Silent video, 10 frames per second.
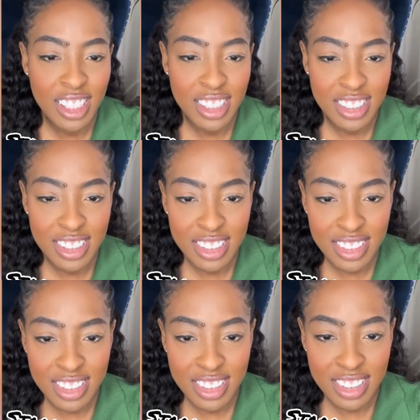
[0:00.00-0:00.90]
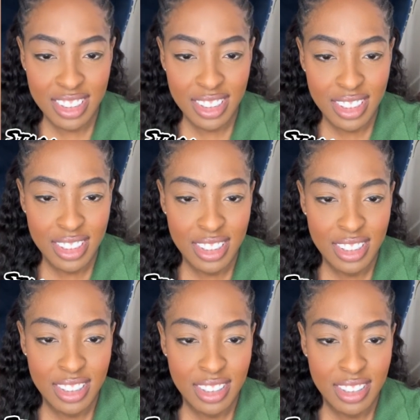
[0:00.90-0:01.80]

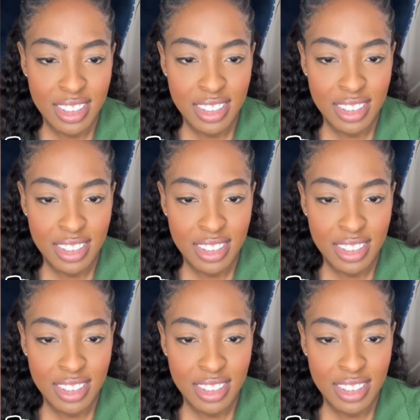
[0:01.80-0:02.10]
(silence)